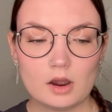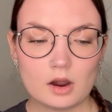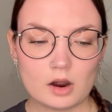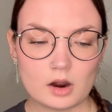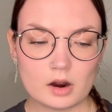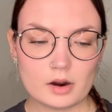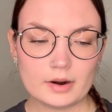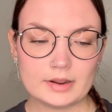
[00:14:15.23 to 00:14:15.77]

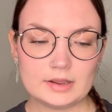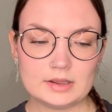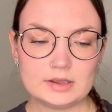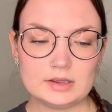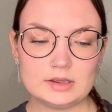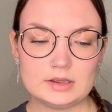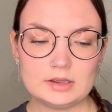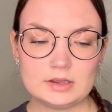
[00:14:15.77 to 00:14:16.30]

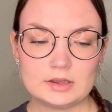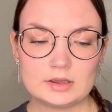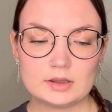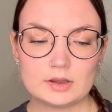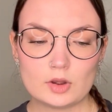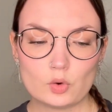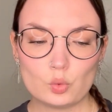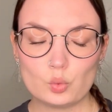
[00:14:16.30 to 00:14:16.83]
I
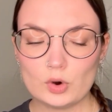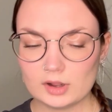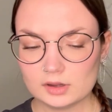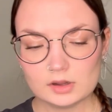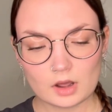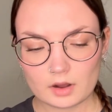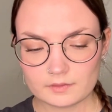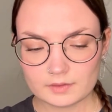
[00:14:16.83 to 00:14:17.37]
will
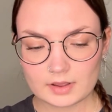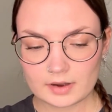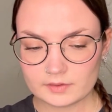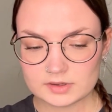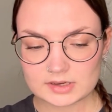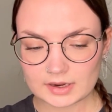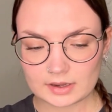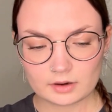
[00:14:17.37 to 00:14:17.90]
love every
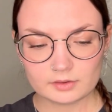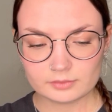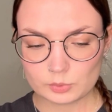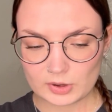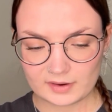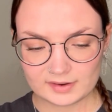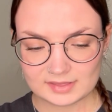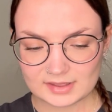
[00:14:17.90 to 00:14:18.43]
second of
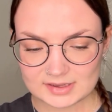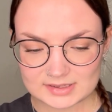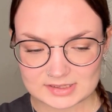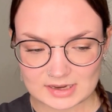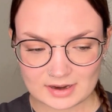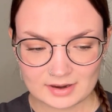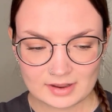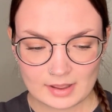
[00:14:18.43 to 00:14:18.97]
wearing this,
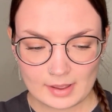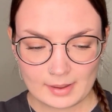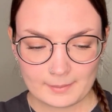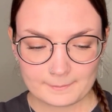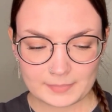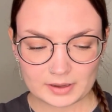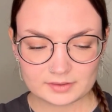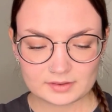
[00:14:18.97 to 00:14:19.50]

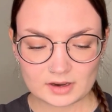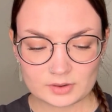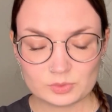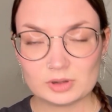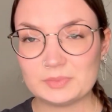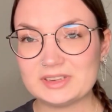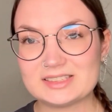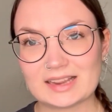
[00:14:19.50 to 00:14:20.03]
but I will
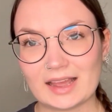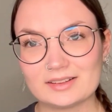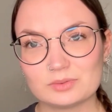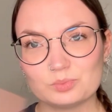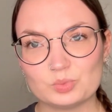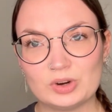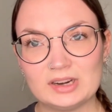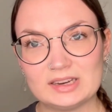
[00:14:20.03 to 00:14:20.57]
be sad
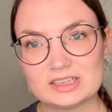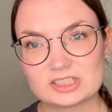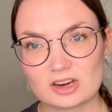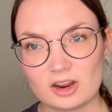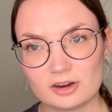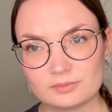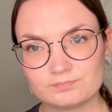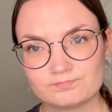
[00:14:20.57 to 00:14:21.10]
when it is
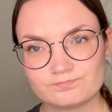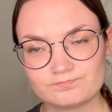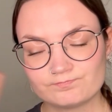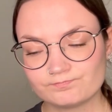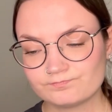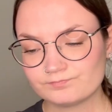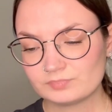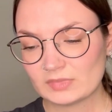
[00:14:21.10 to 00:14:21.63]
gone.
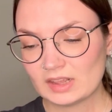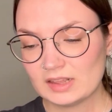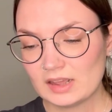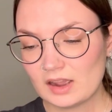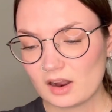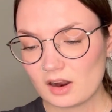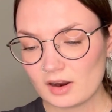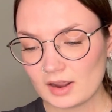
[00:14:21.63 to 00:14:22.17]

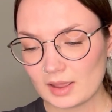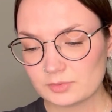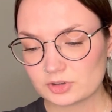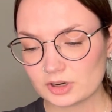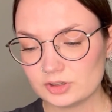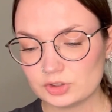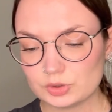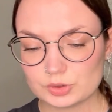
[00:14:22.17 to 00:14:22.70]
I am
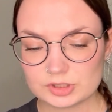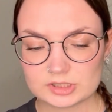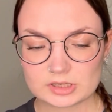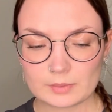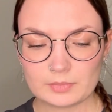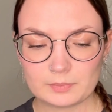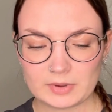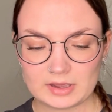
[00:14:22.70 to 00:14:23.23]
trying to use this
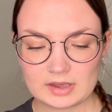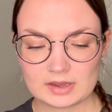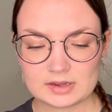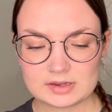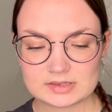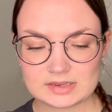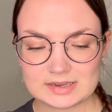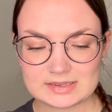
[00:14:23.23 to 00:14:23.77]
up
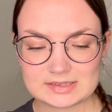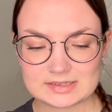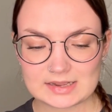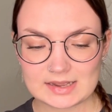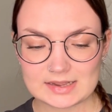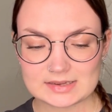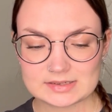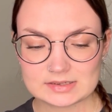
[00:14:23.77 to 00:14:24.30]
because it
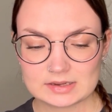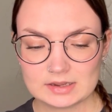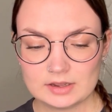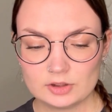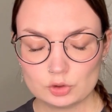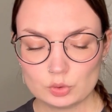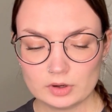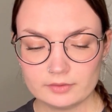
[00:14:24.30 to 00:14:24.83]
says
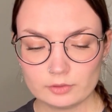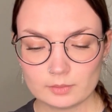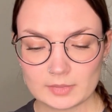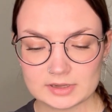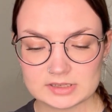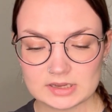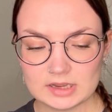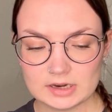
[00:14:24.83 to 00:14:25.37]
24
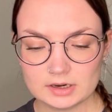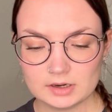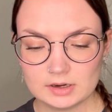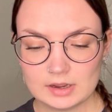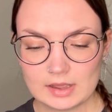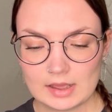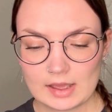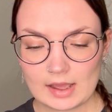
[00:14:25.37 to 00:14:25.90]
months here,
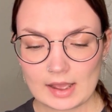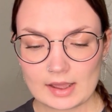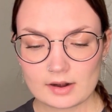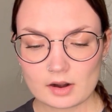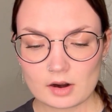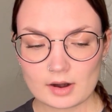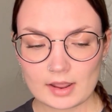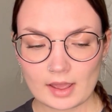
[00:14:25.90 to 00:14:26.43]
and
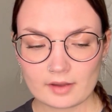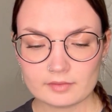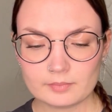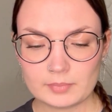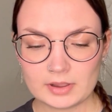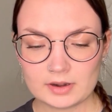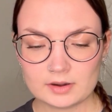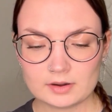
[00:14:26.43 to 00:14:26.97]
I have
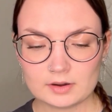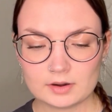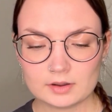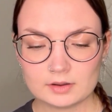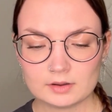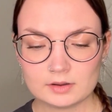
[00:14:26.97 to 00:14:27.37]
been